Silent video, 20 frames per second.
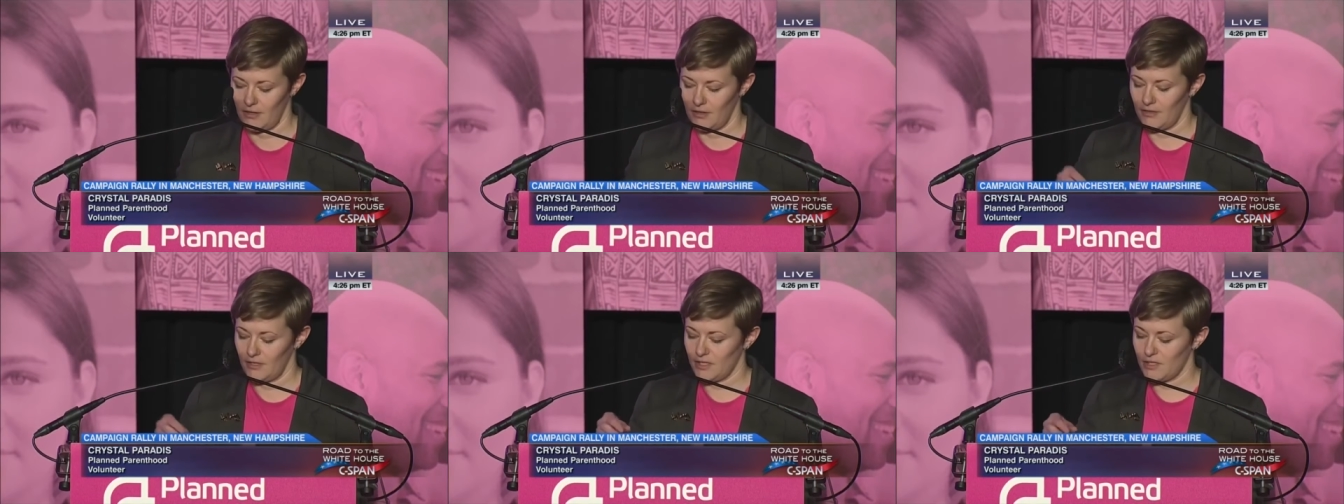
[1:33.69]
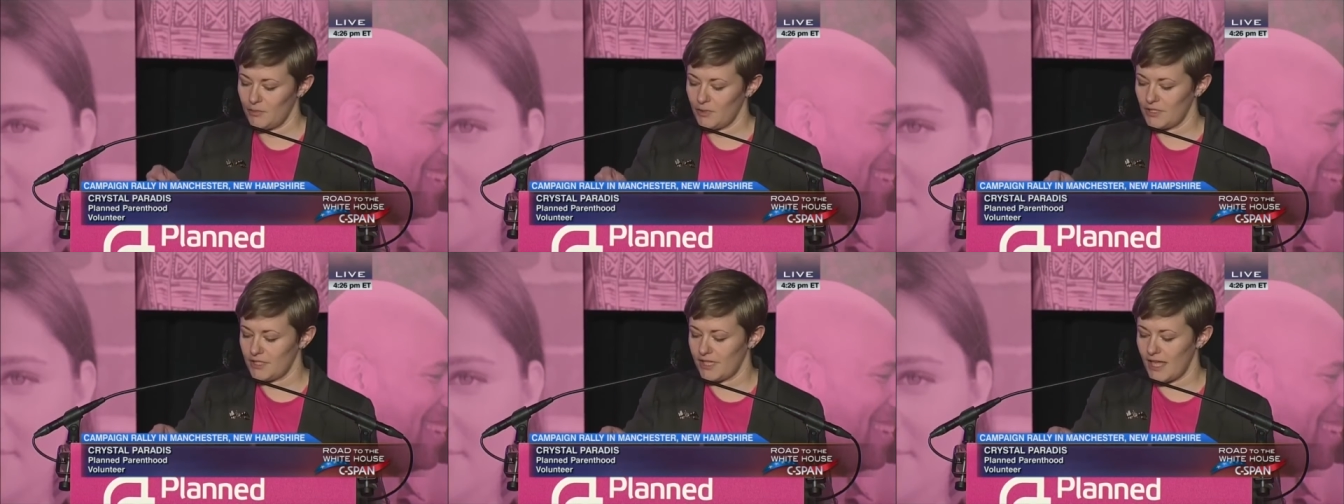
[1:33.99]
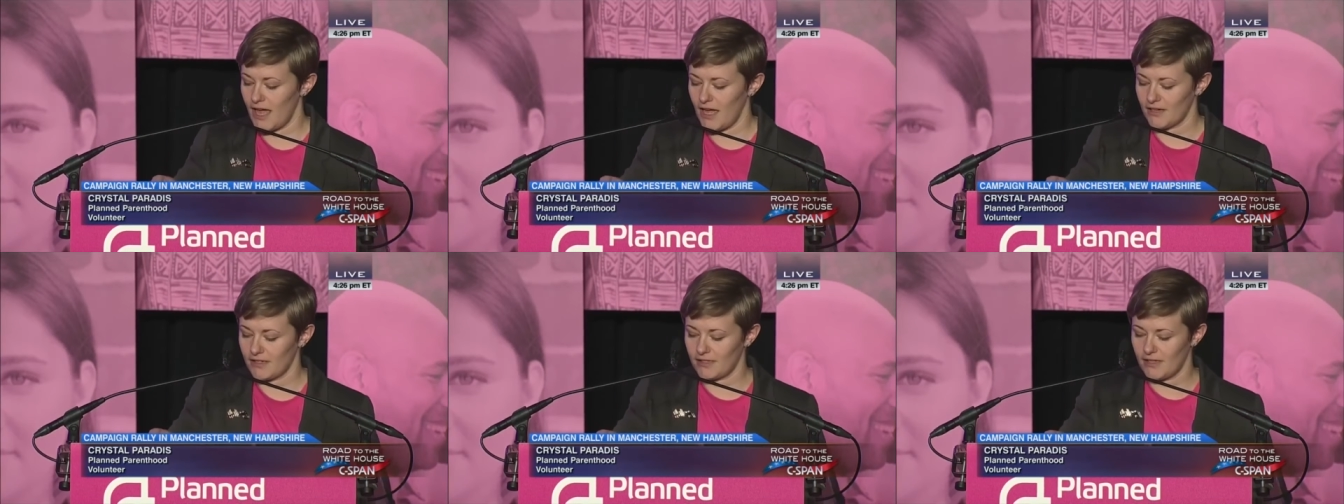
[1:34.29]
This puts
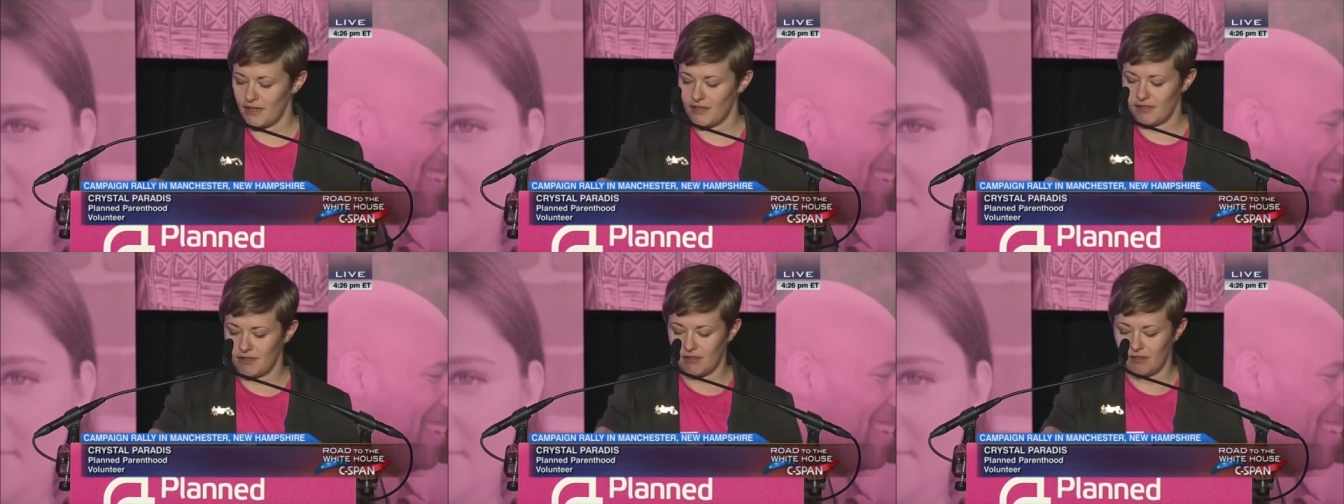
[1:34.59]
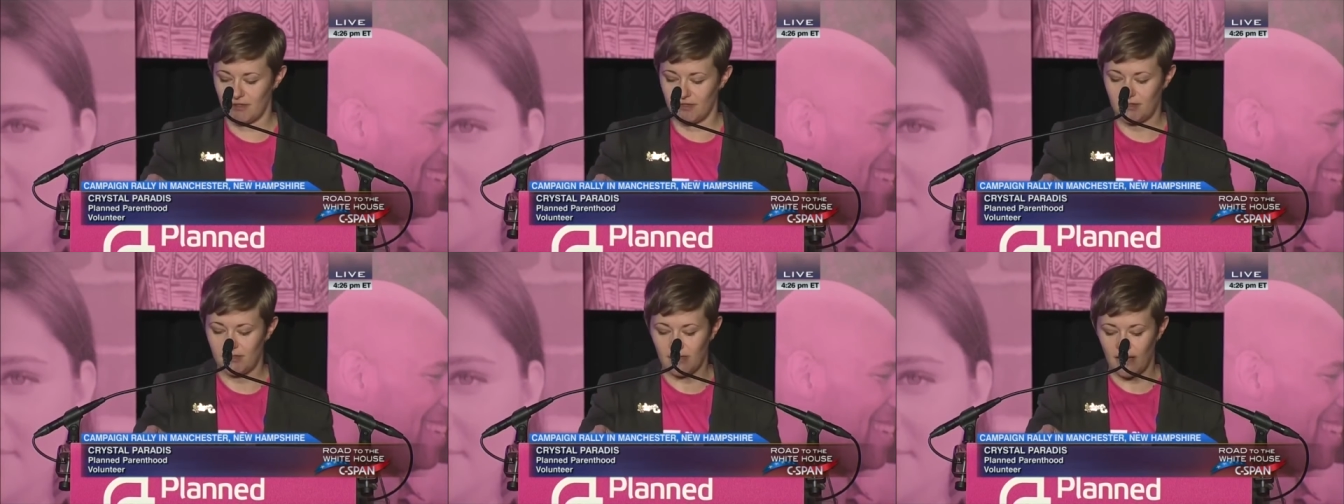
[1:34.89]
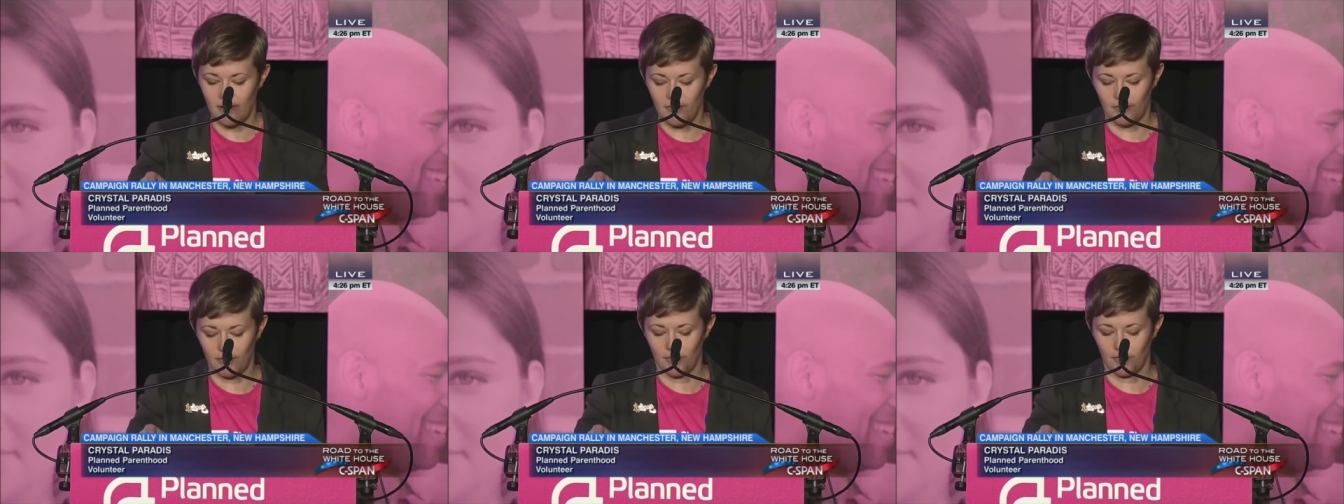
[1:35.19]
access to
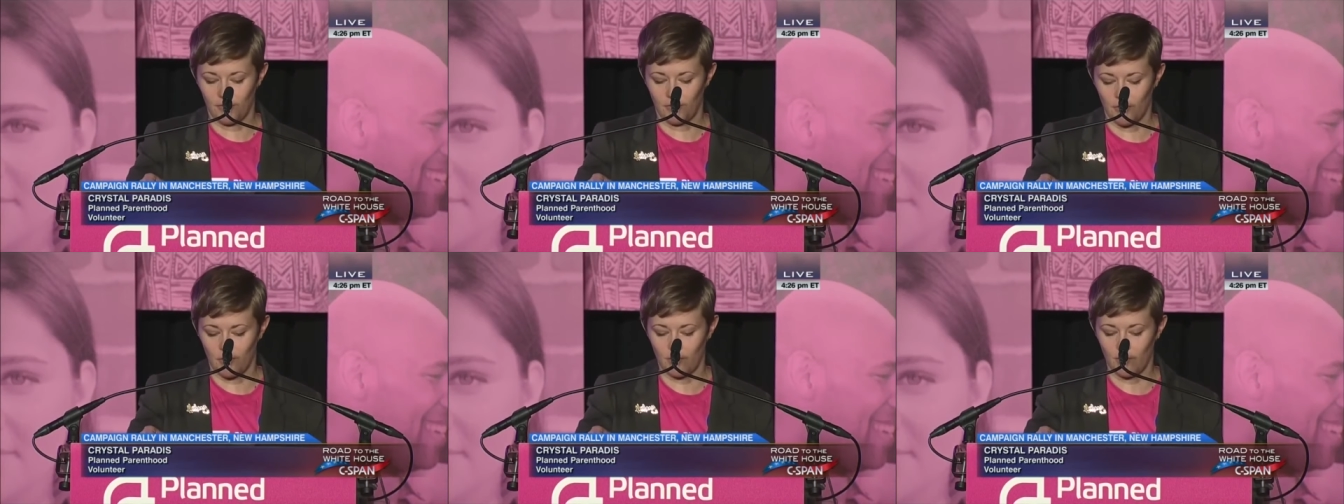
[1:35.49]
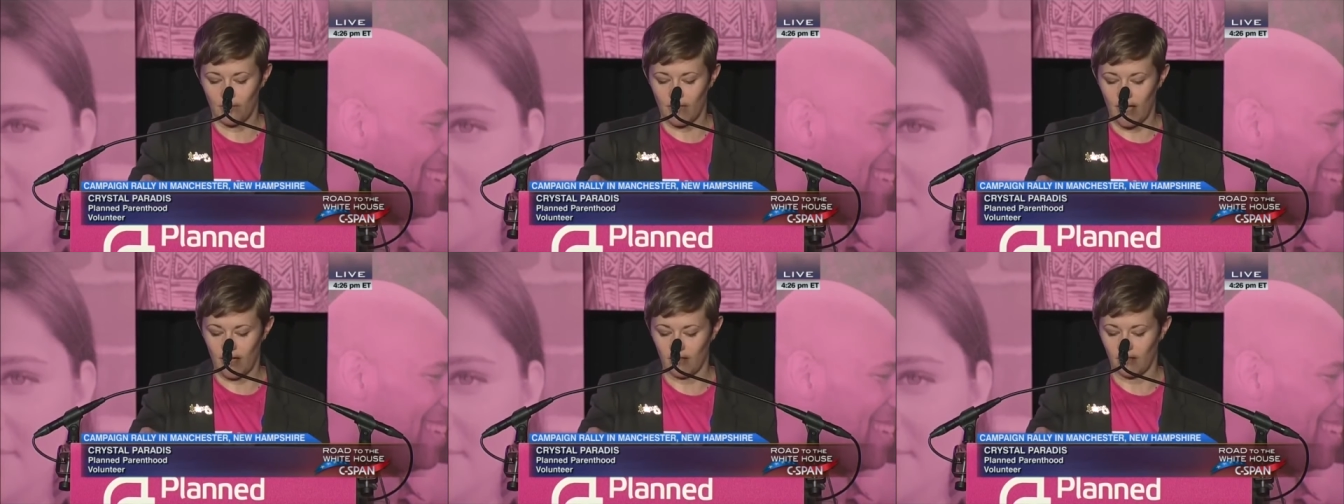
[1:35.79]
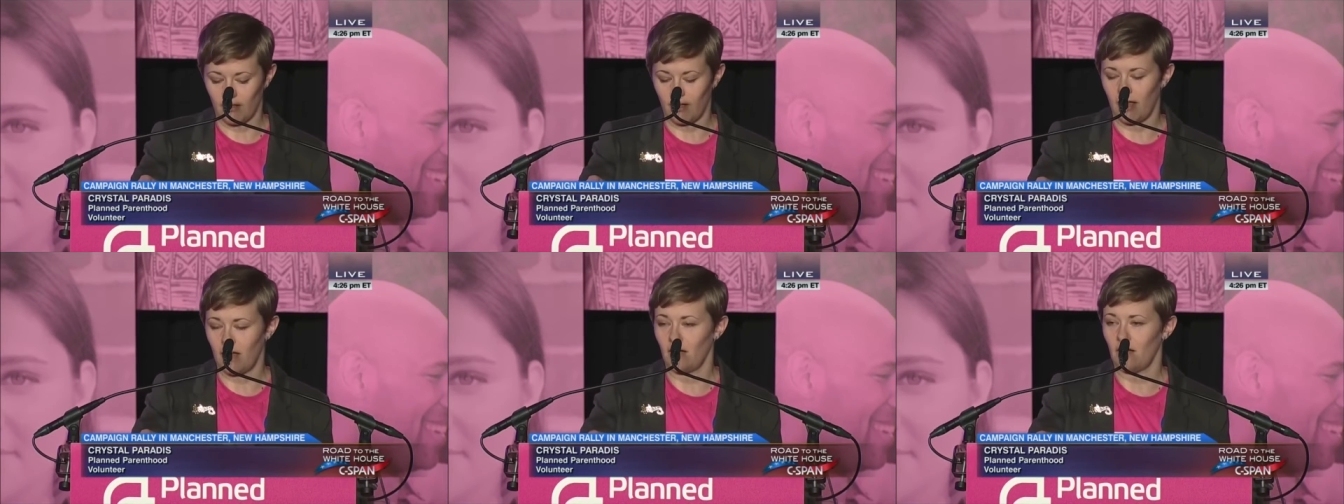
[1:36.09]
safe and affordable
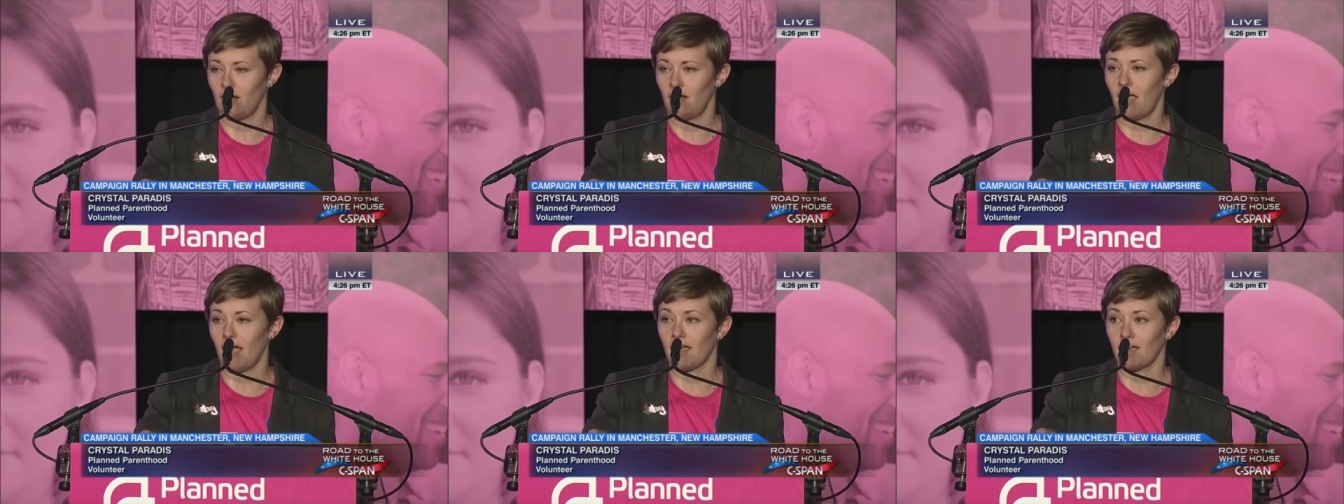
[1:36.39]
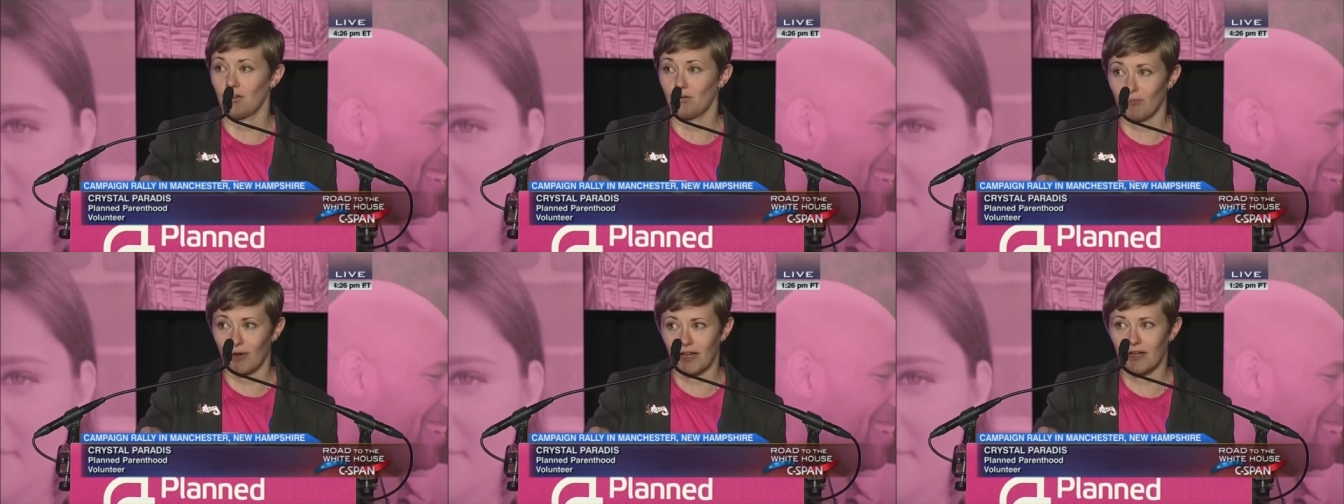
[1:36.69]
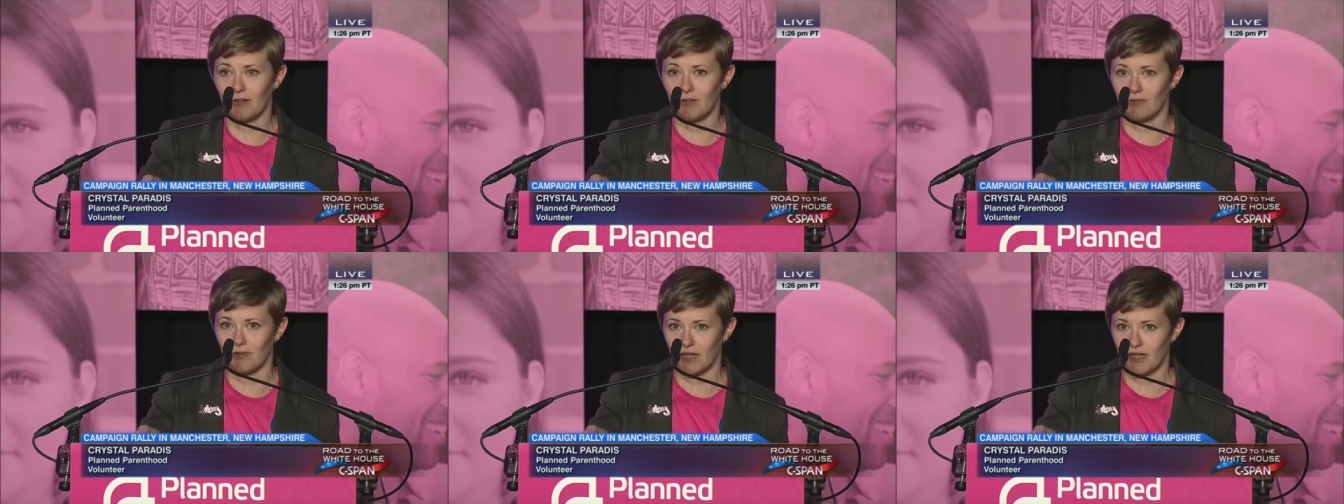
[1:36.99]
health care at
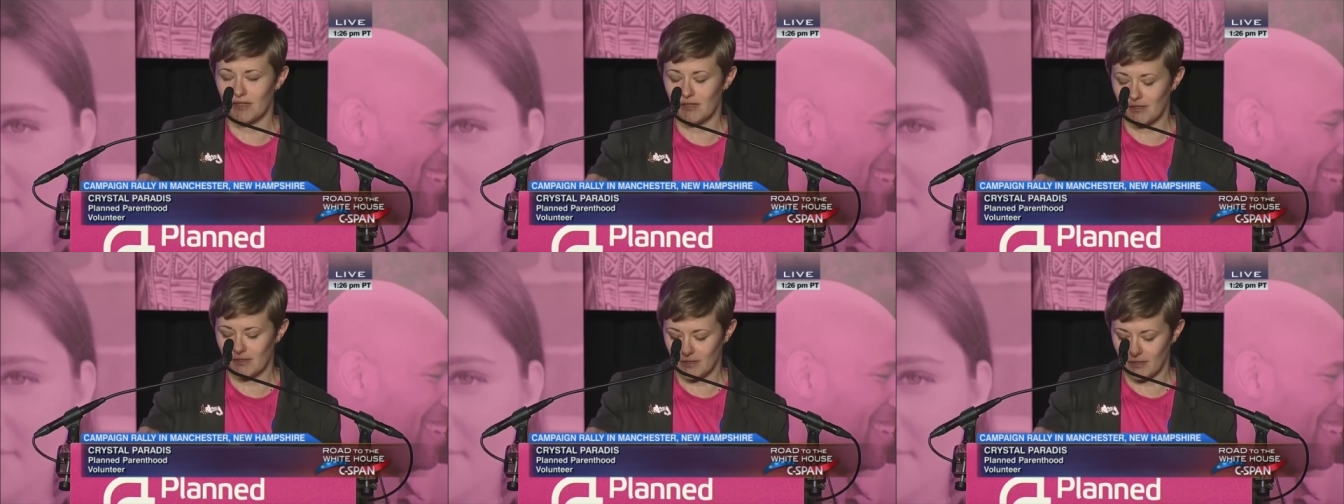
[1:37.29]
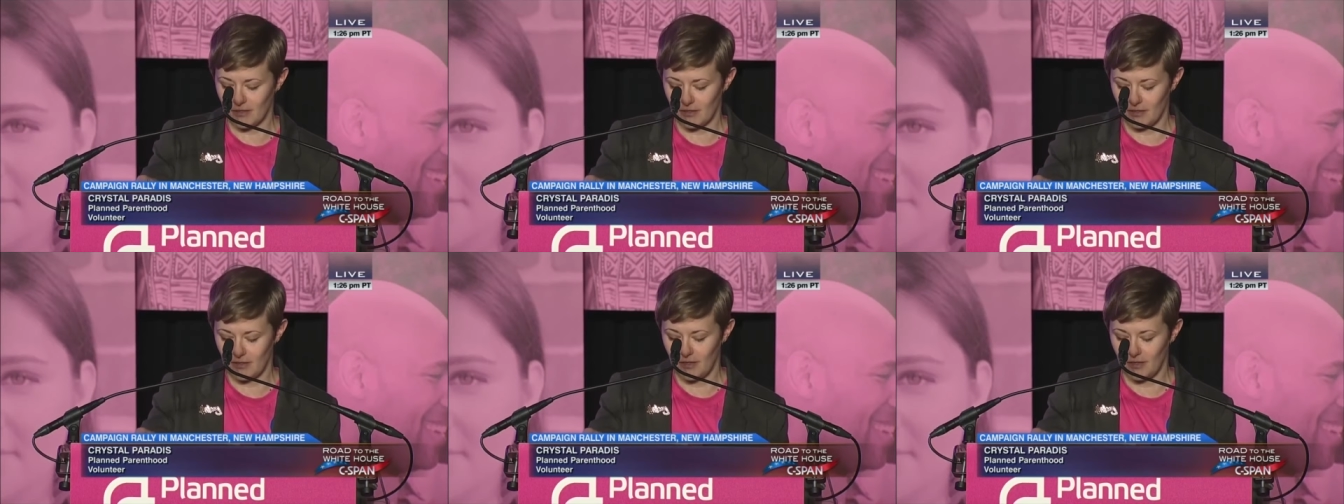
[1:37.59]
greater risk,